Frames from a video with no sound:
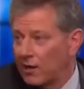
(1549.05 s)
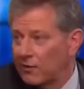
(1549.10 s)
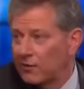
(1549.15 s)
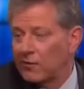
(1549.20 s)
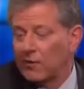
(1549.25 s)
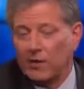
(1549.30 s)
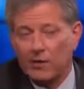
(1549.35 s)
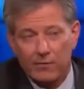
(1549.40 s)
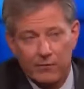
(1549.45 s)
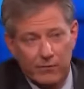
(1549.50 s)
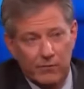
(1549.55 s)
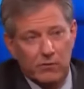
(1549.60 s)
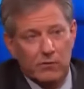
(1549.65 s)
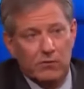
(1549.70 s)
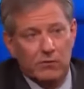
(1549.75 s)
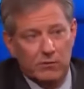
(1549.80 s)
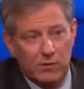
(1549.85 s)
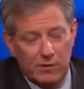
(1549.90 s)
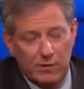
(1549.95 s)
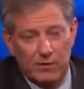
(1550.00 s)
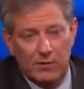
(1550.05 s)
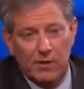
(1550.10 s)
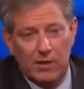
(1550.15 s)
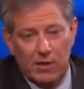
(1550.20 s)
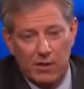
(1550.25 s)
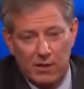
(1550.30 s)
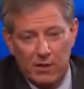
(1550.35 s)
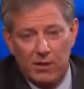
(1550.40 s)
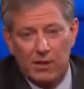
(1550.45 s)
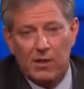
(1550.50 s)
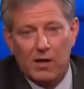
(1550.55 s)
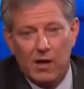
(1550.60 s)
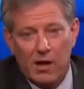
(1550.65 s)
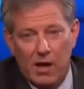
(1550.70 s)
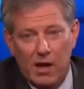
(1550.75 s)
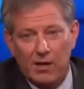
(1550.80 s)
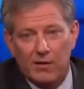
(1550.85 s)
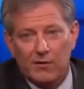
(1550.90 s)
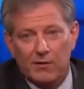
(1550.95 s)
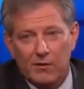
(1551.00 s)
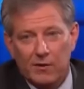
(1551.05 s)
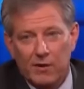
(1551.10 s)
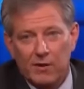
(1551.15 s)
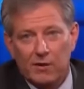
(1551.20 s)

Your behavior is just outrageous here.